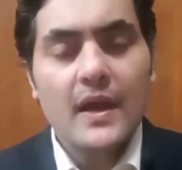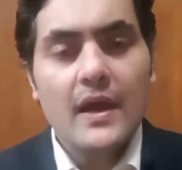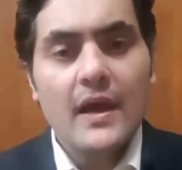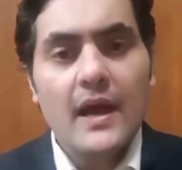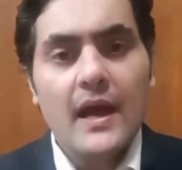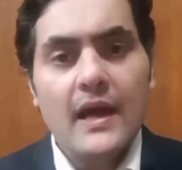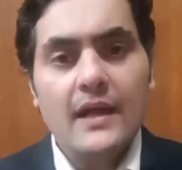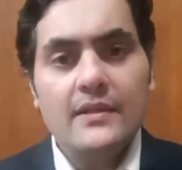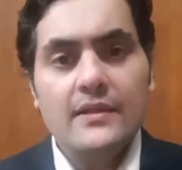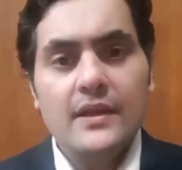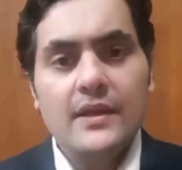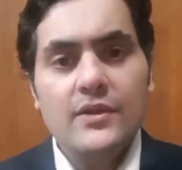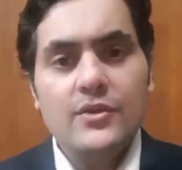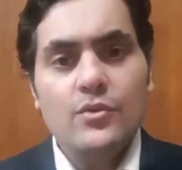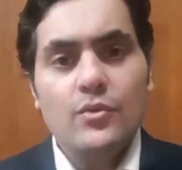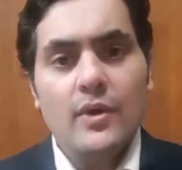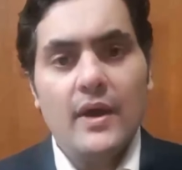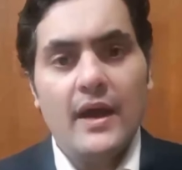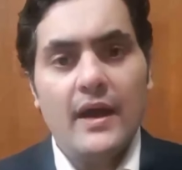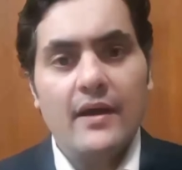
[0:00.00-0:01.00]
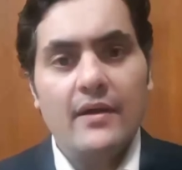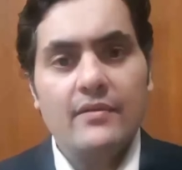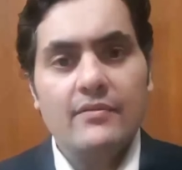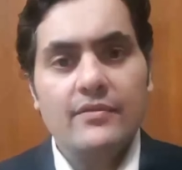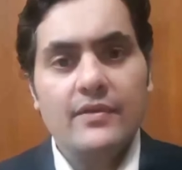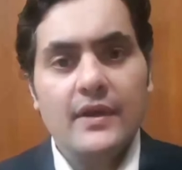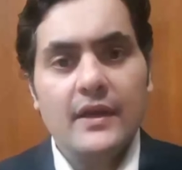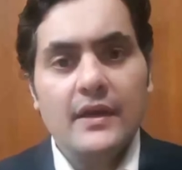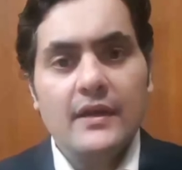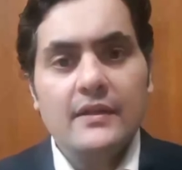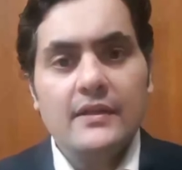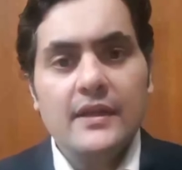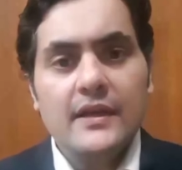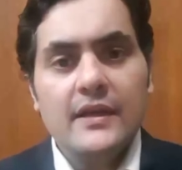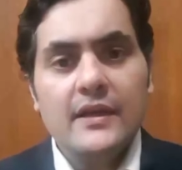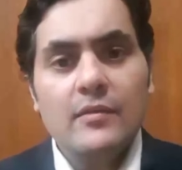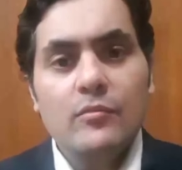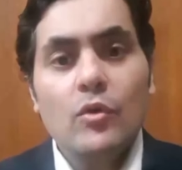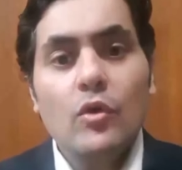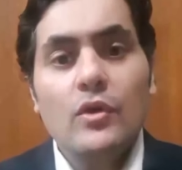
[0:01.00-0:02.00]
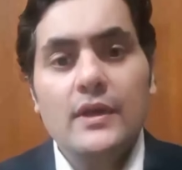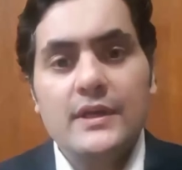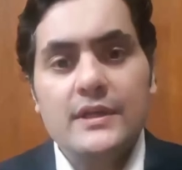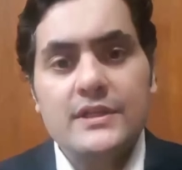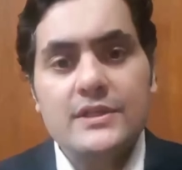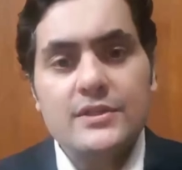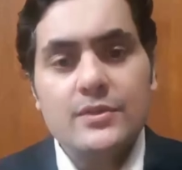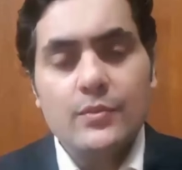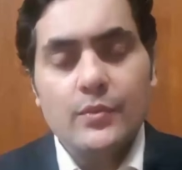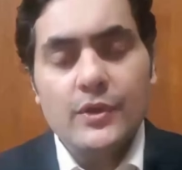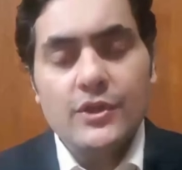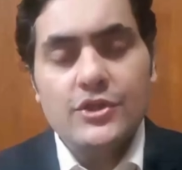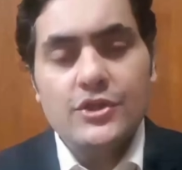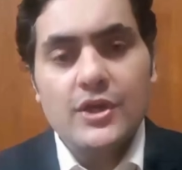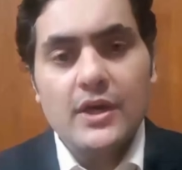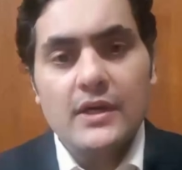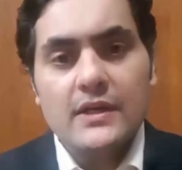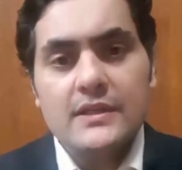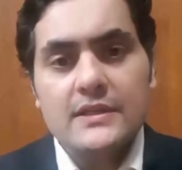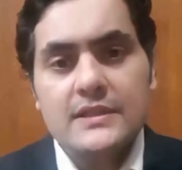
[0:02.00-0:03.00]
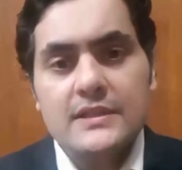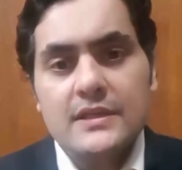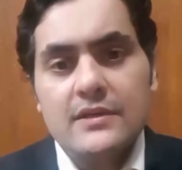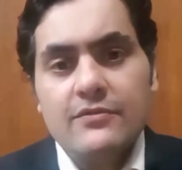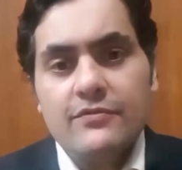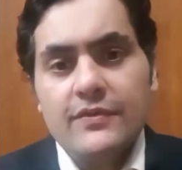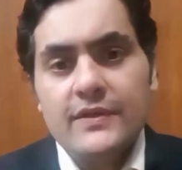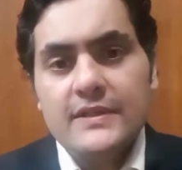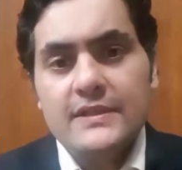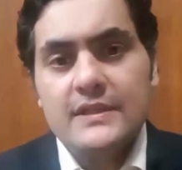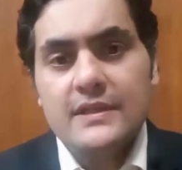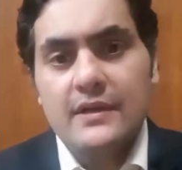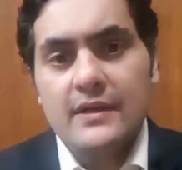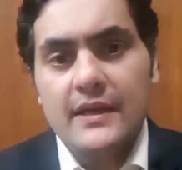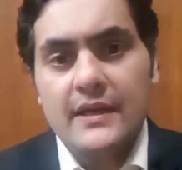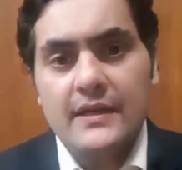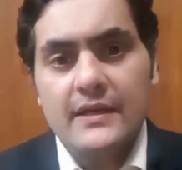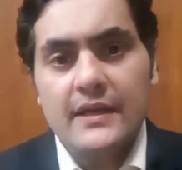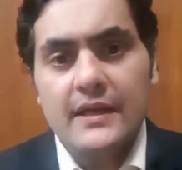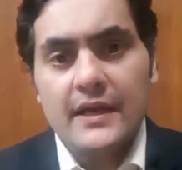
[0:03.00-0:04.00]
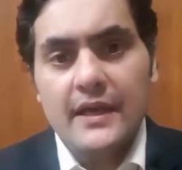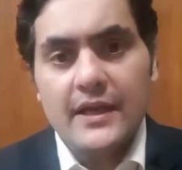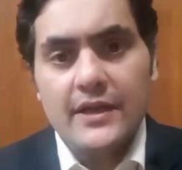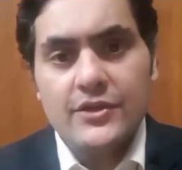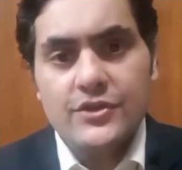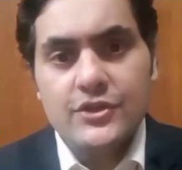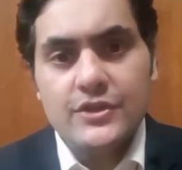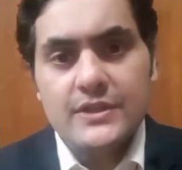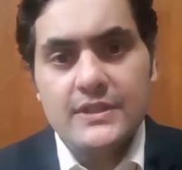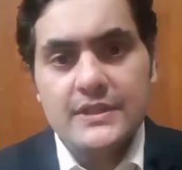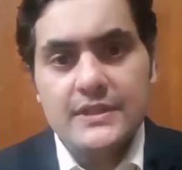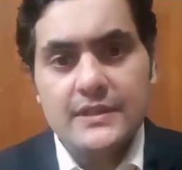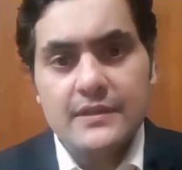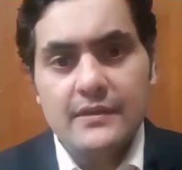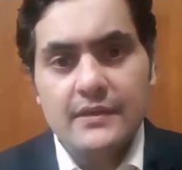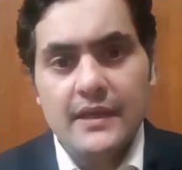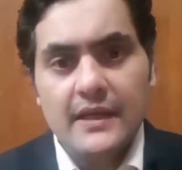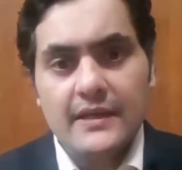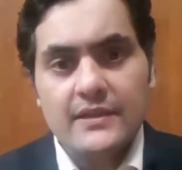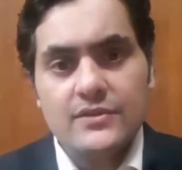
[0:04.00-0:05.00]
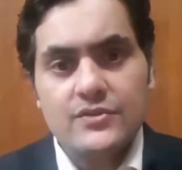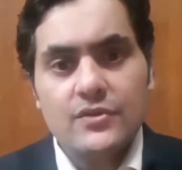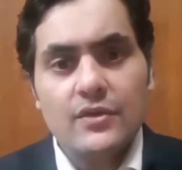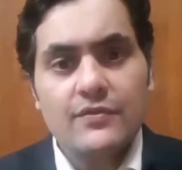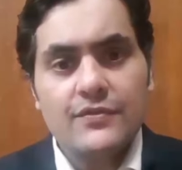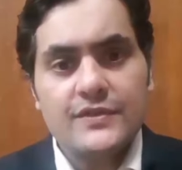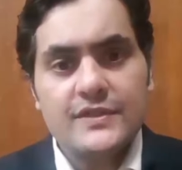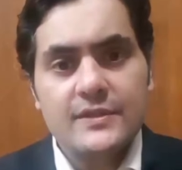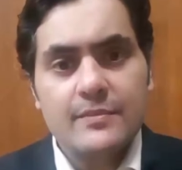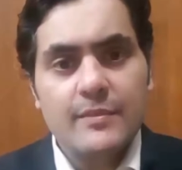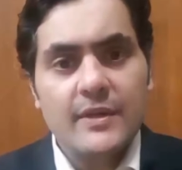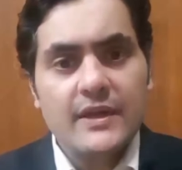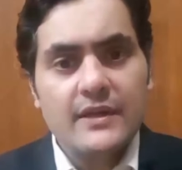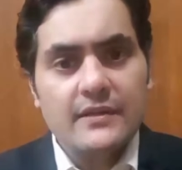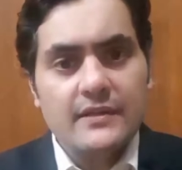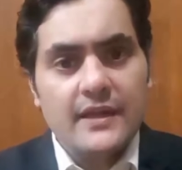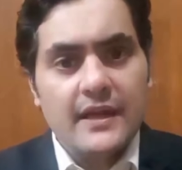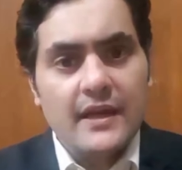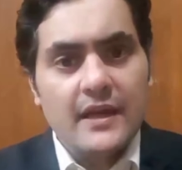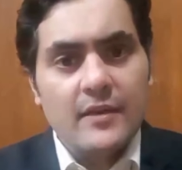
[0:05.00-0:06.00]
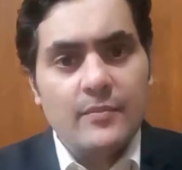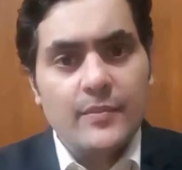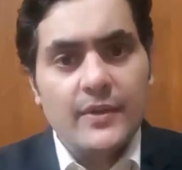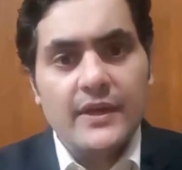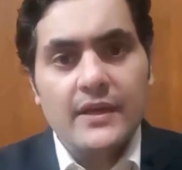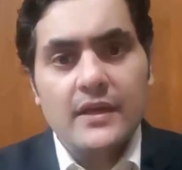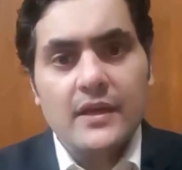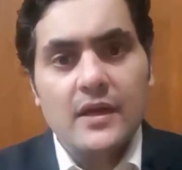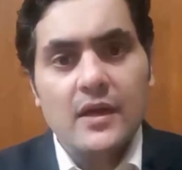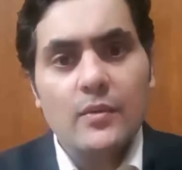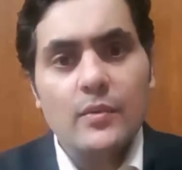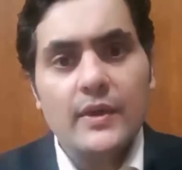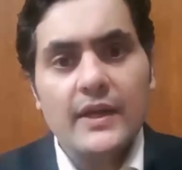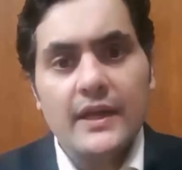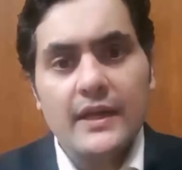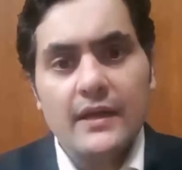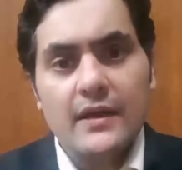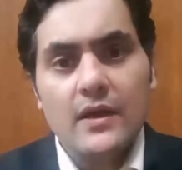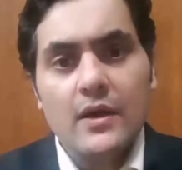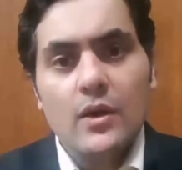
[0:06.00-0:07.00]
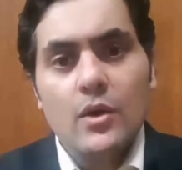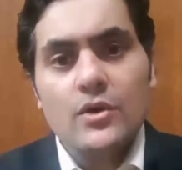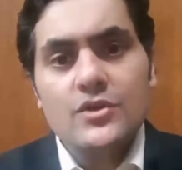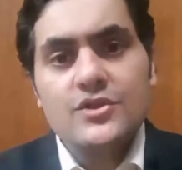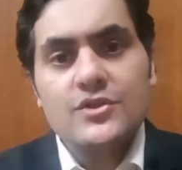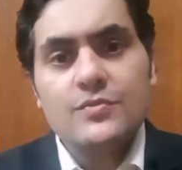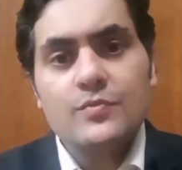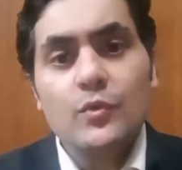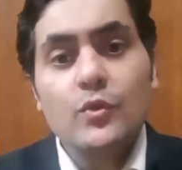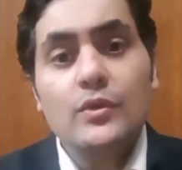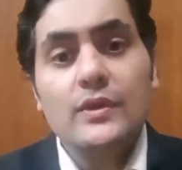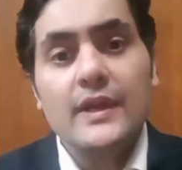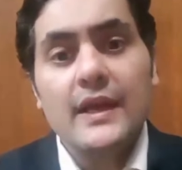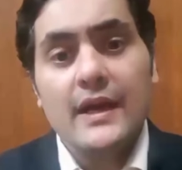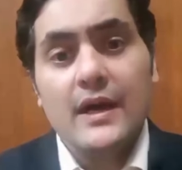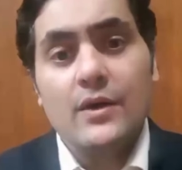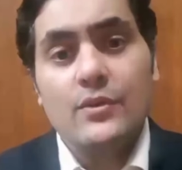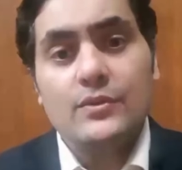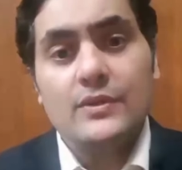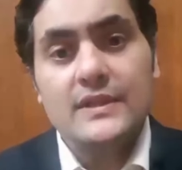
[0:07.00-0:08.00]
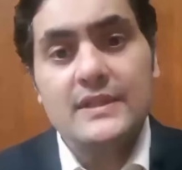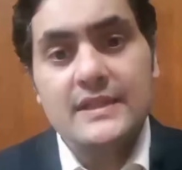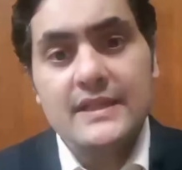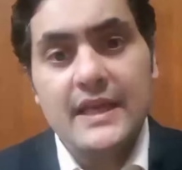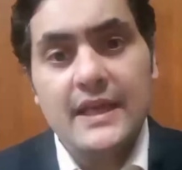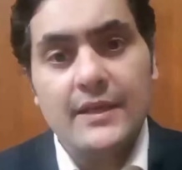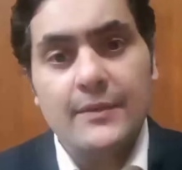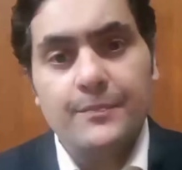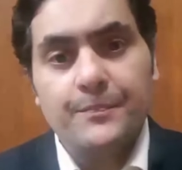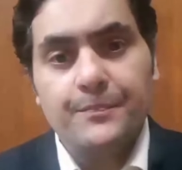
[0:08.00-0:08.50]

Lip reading: and then you have the emollients, which are surface correcting agents like soft cement. They help in covering or smoothing out the skin.